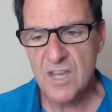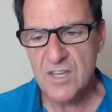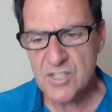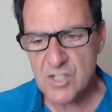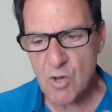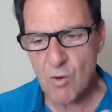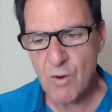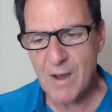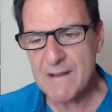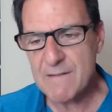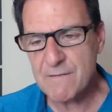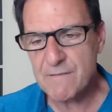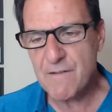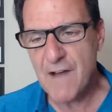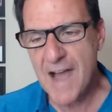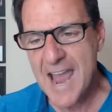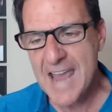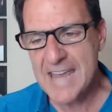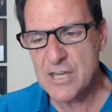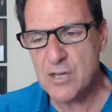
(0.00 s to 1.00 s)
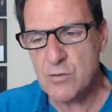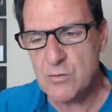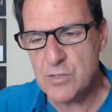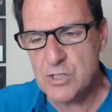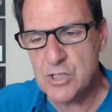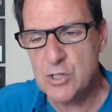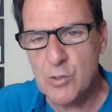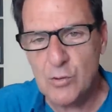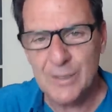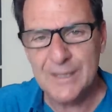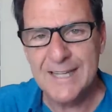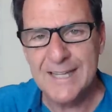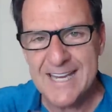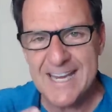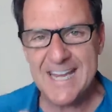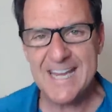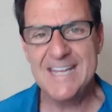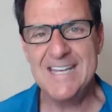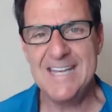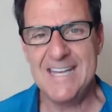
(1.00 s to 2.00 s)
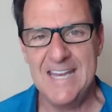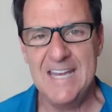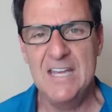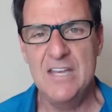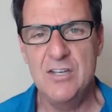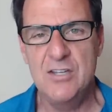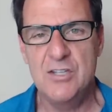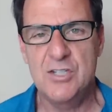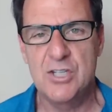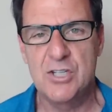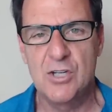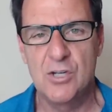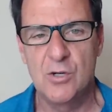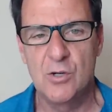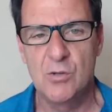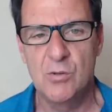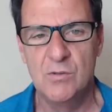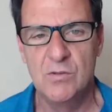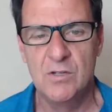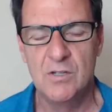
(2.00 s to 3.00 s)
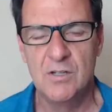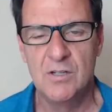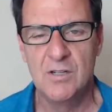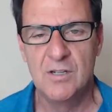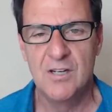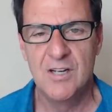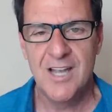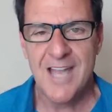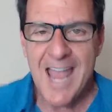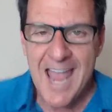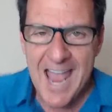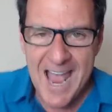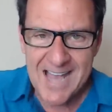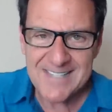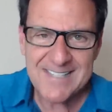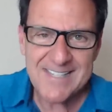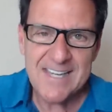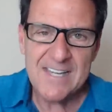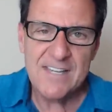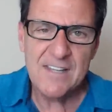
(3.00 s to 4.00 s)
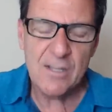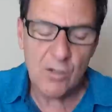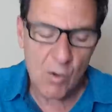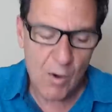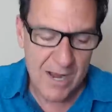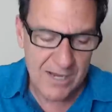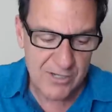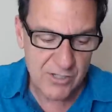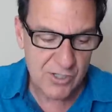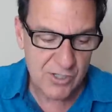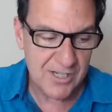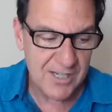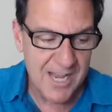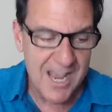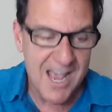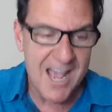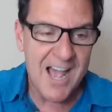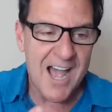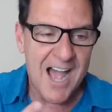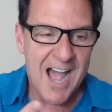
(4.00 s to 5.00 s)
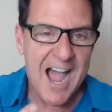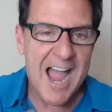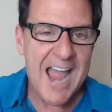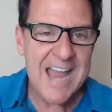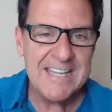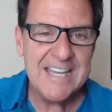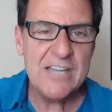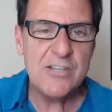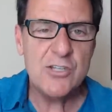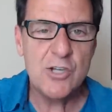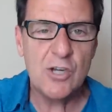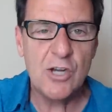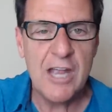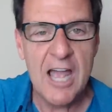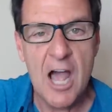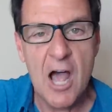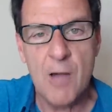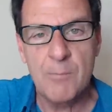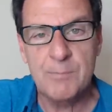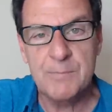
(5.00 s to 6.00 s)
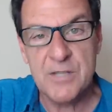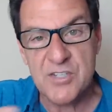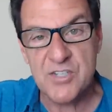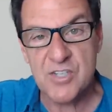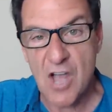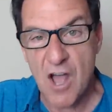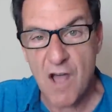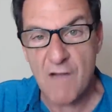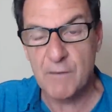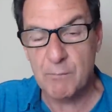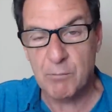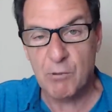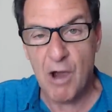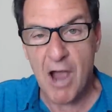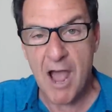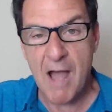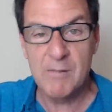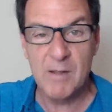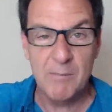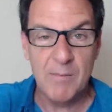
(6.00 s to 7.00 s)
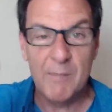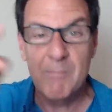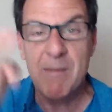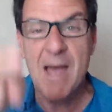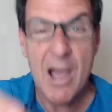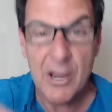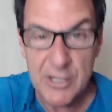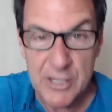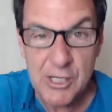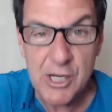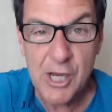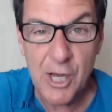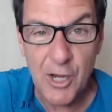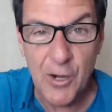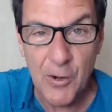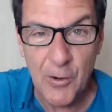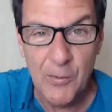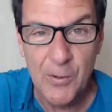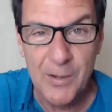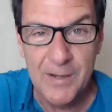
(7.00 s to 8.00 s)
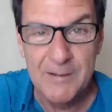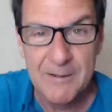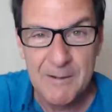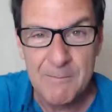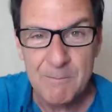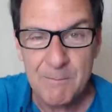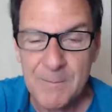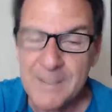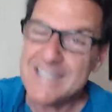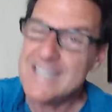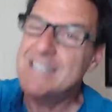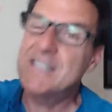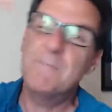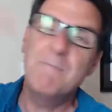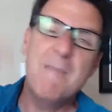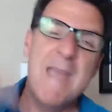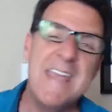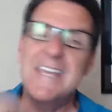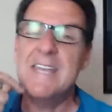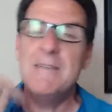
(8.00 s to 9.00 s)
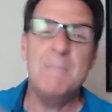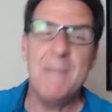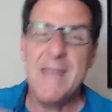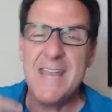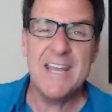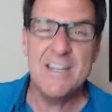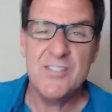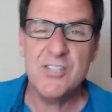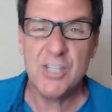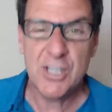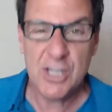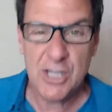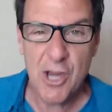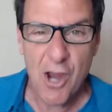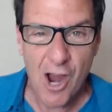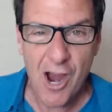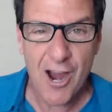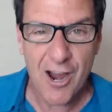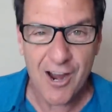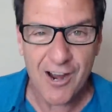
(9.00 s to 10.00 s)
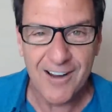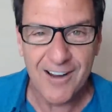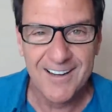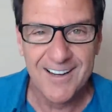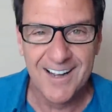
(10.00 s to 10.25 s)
So I invite you to lean into asking the question I need your help to solve a problem about you, but that's making me insecure.